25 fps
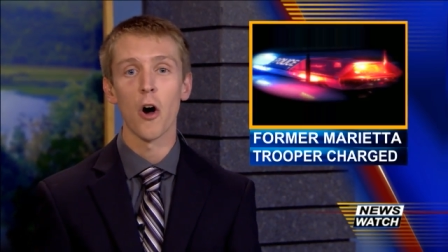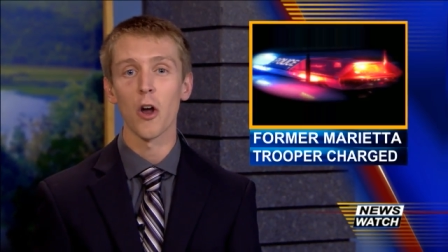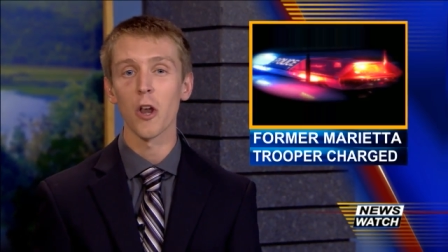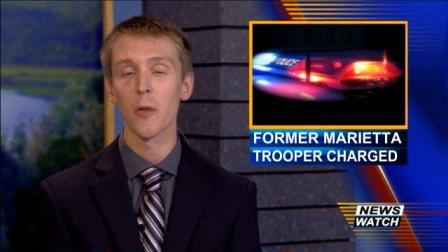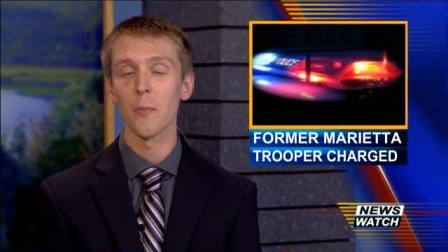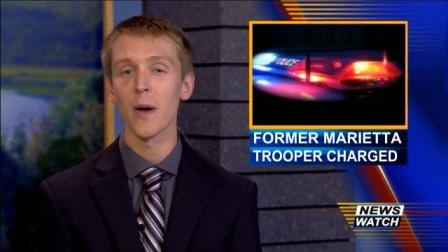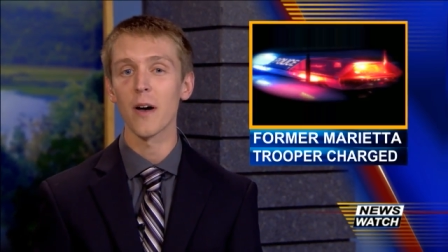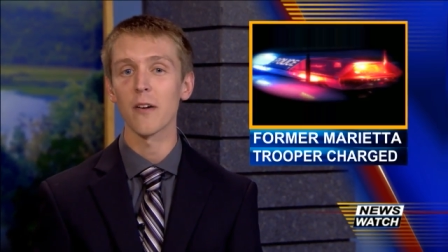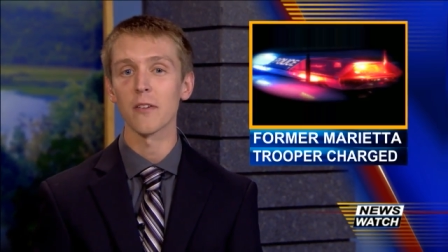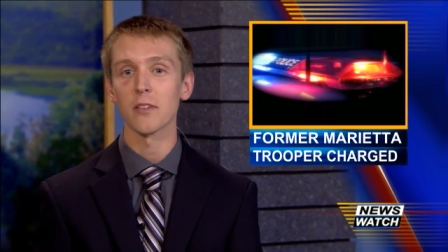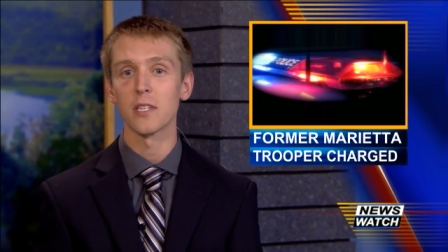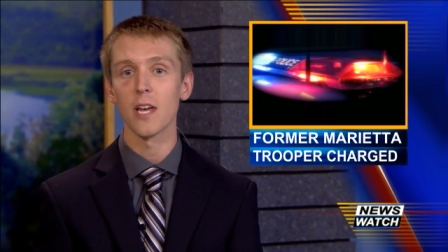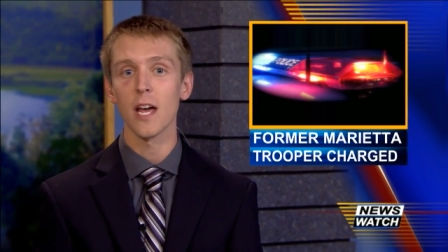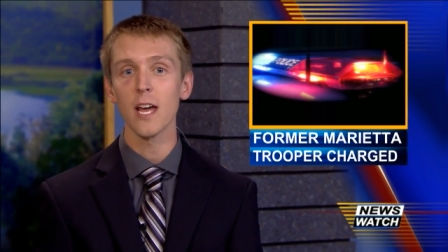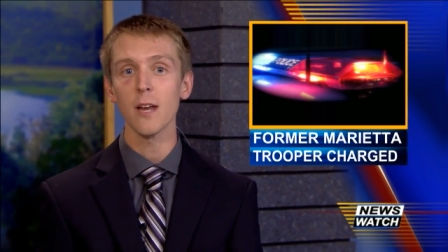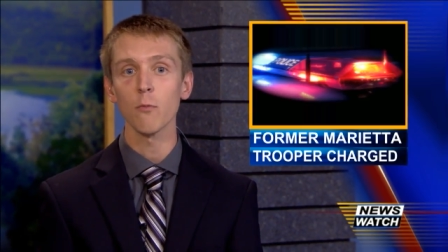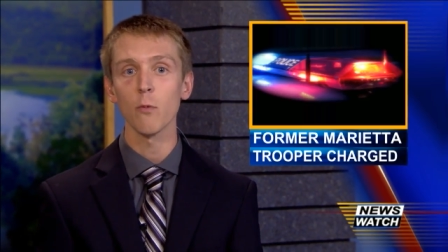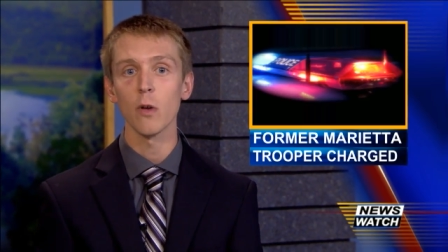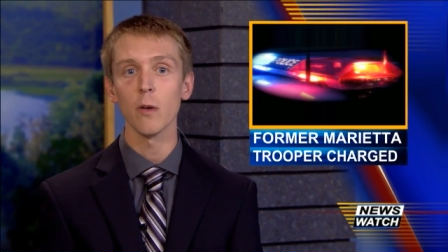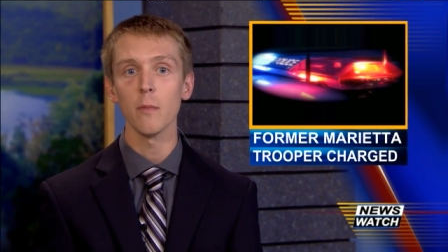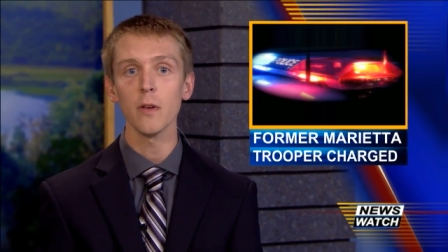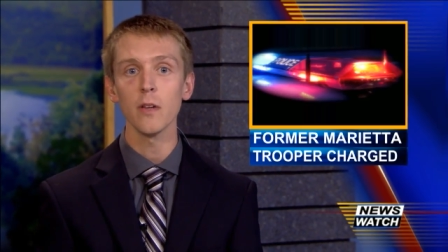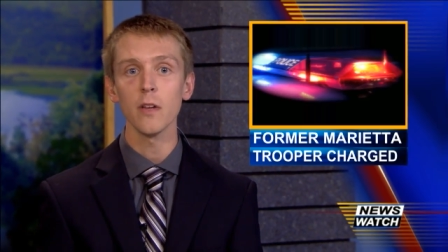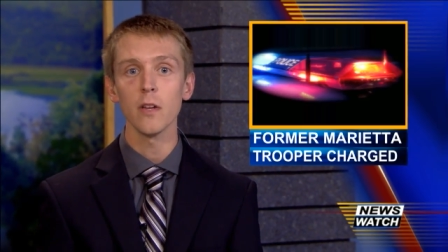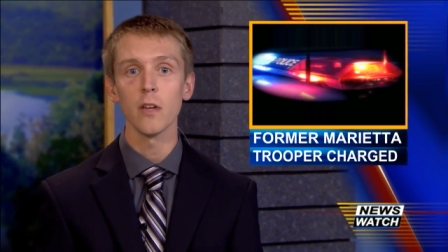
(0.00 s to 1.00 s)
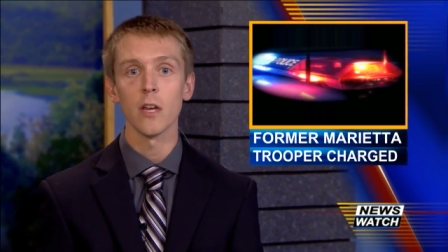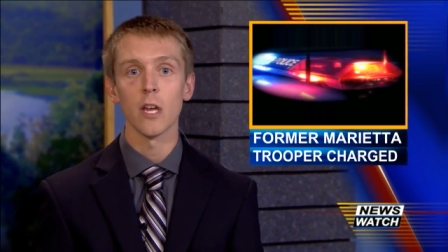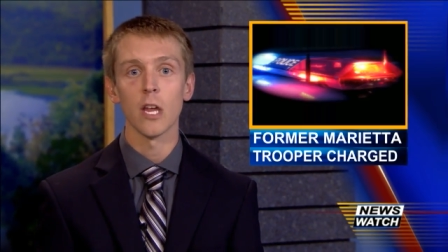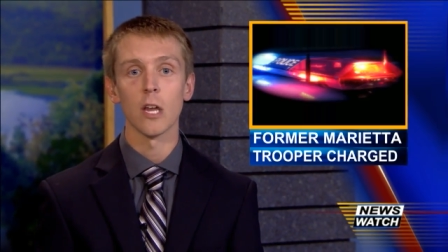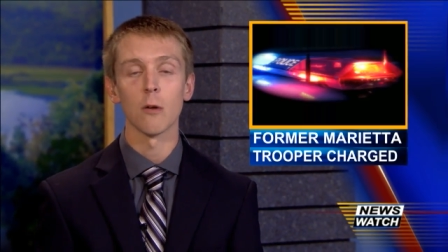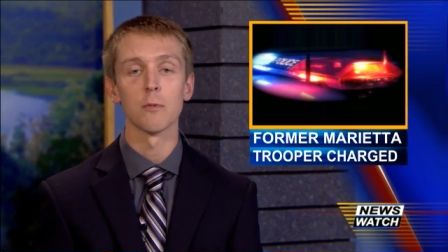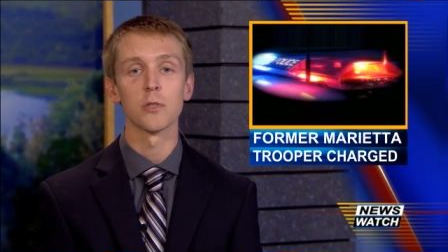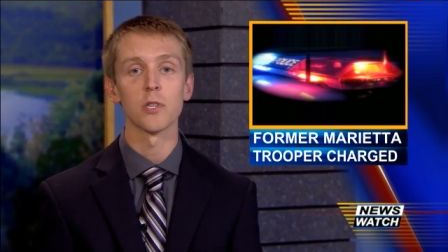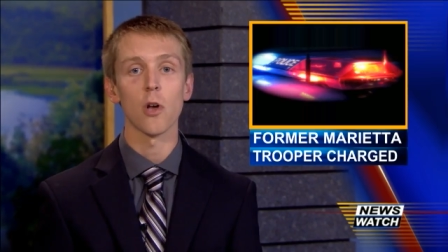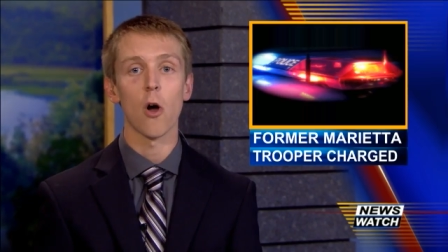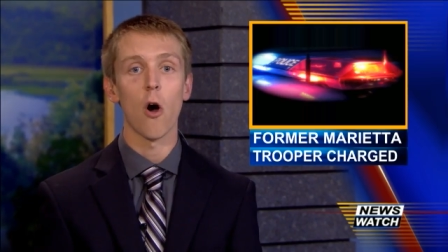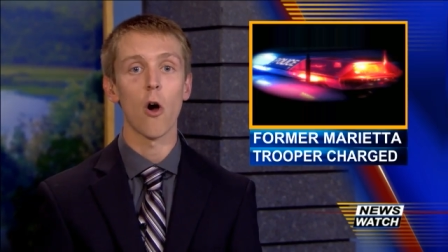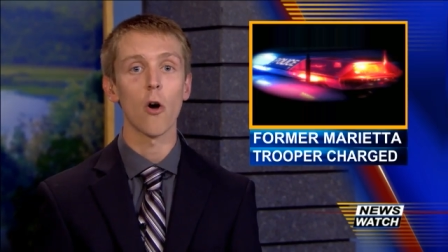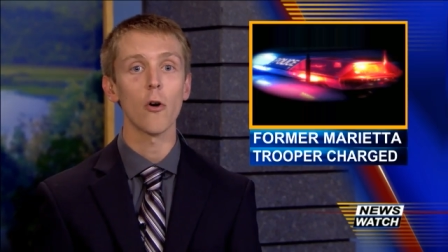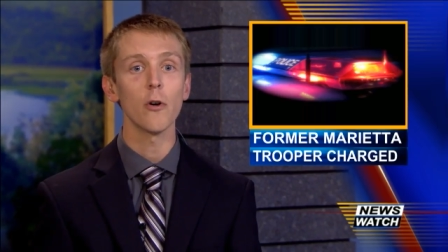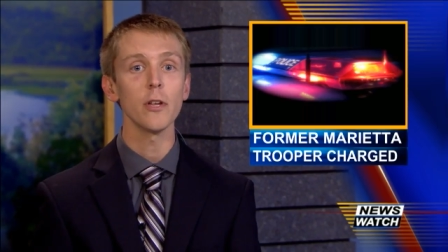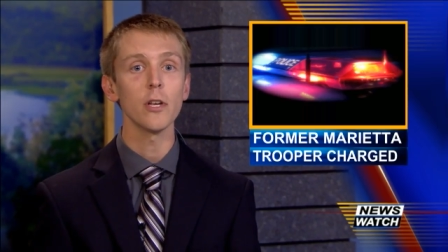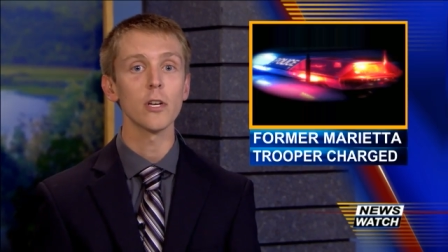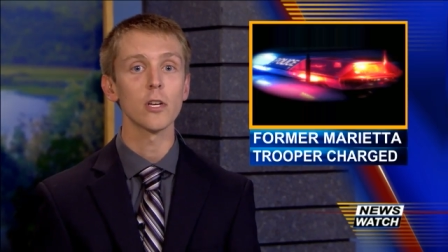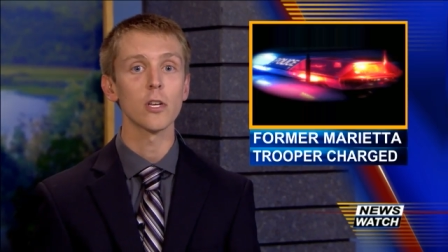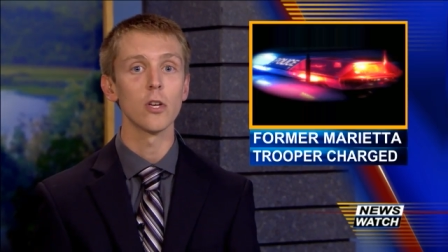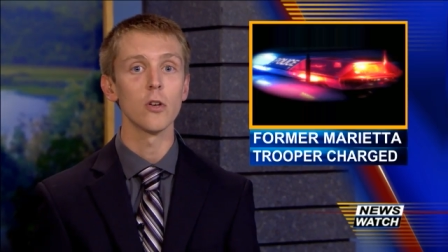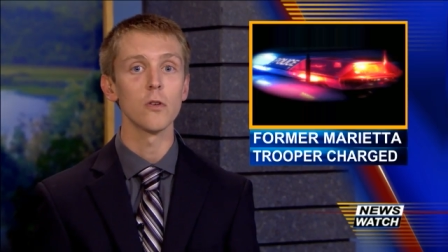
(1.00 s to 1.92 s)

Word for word: on about 10 women and was already